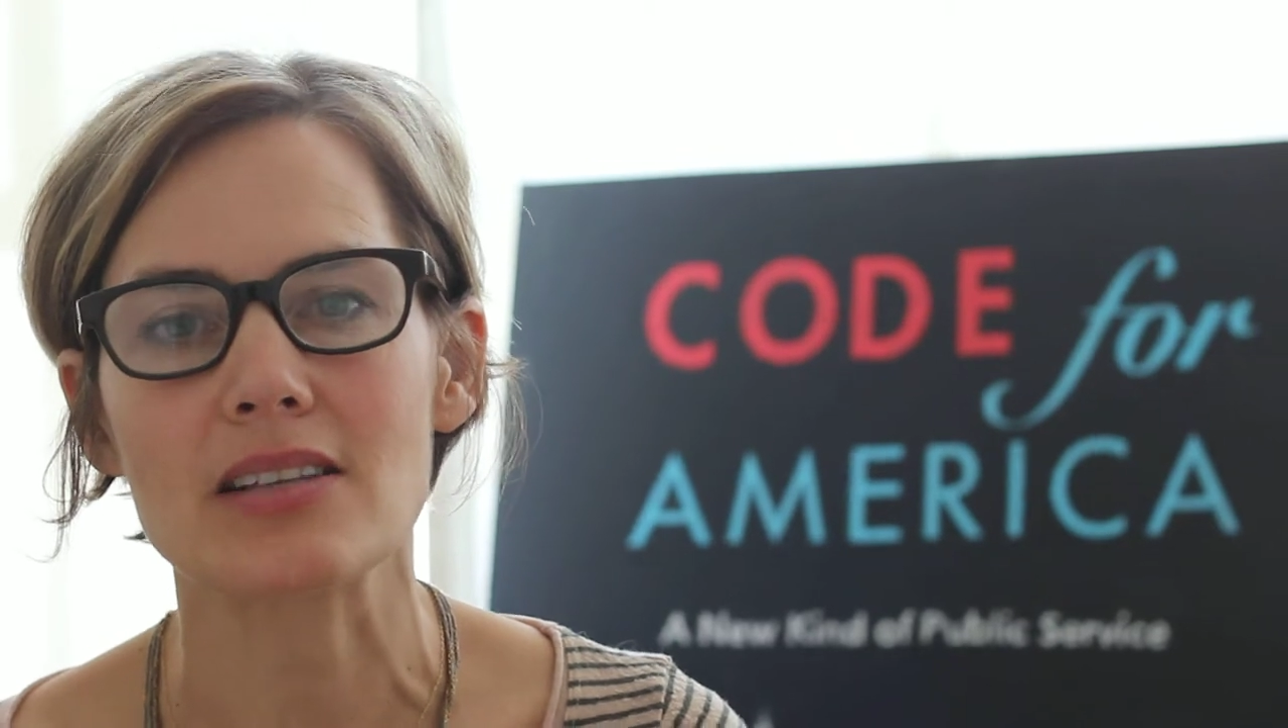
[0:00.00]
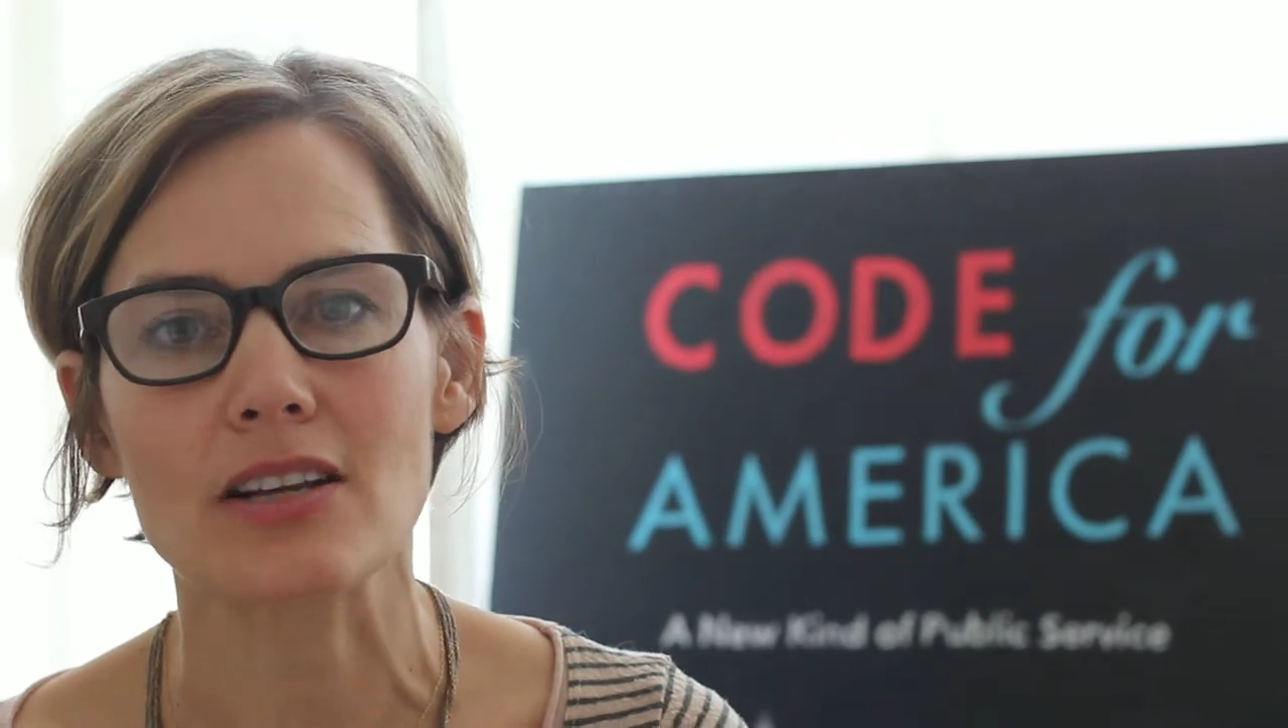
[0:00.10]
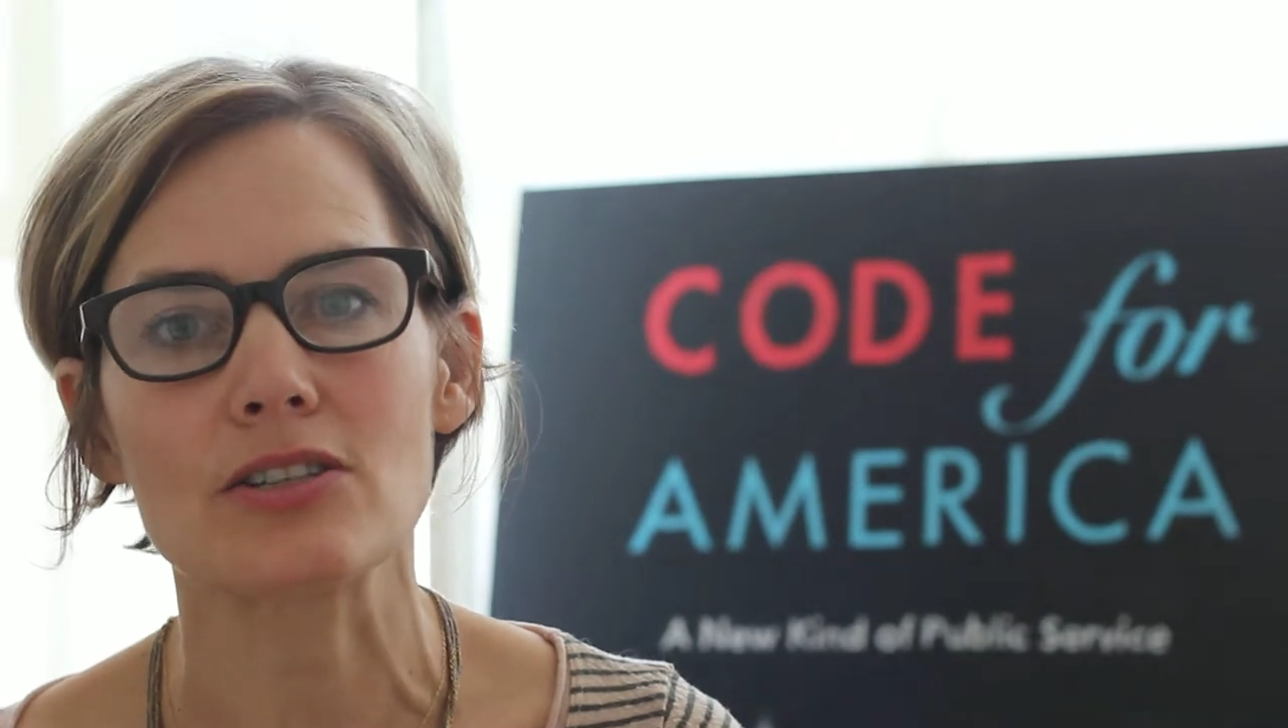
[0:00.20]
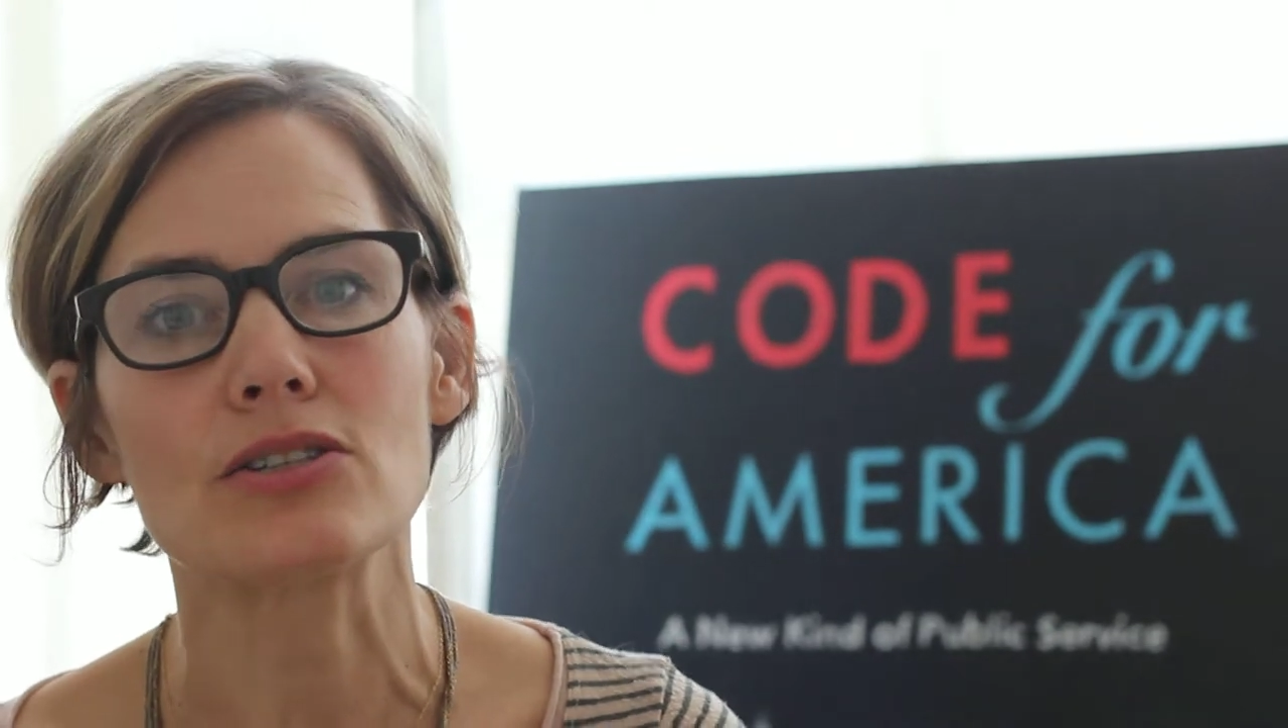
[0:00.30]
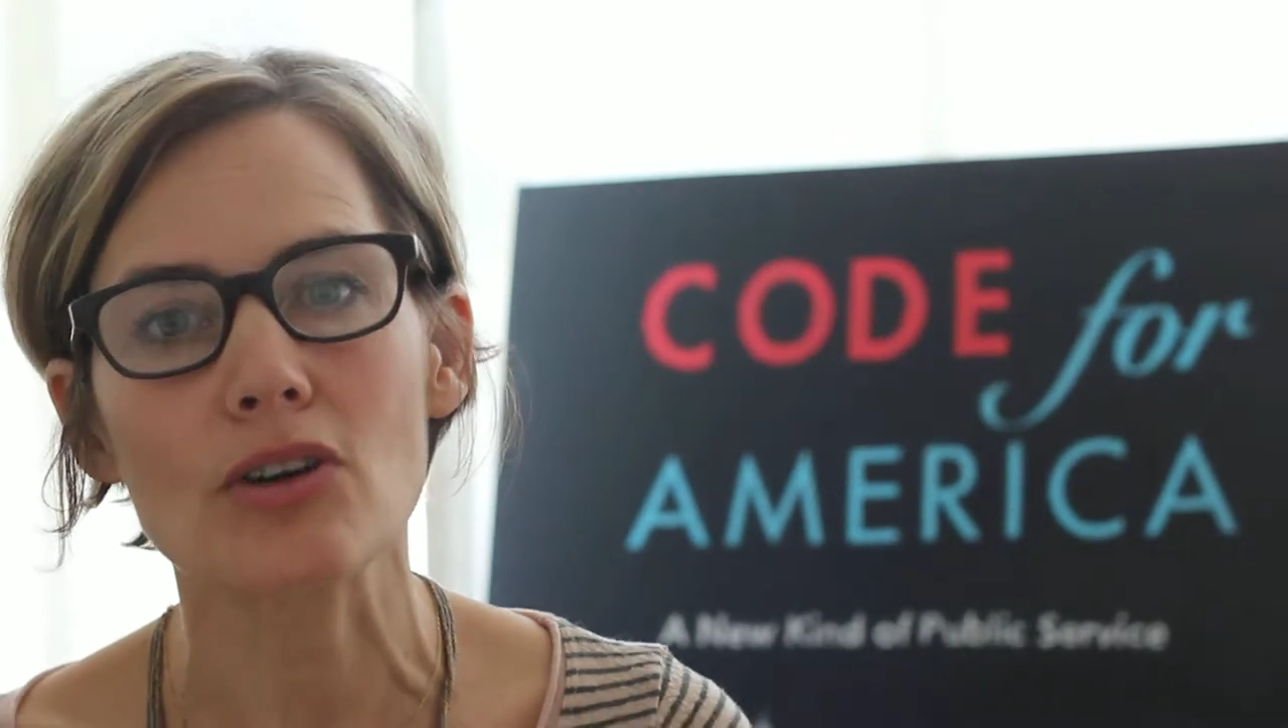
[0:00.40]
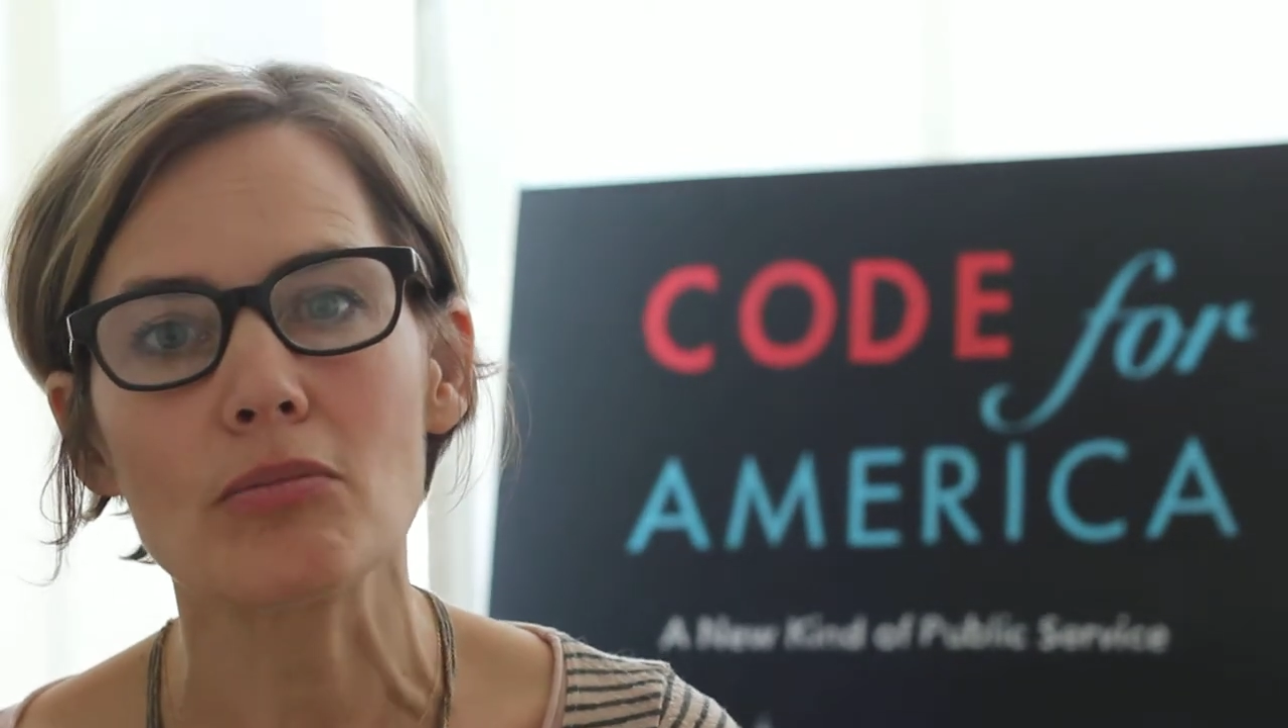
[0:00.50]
done so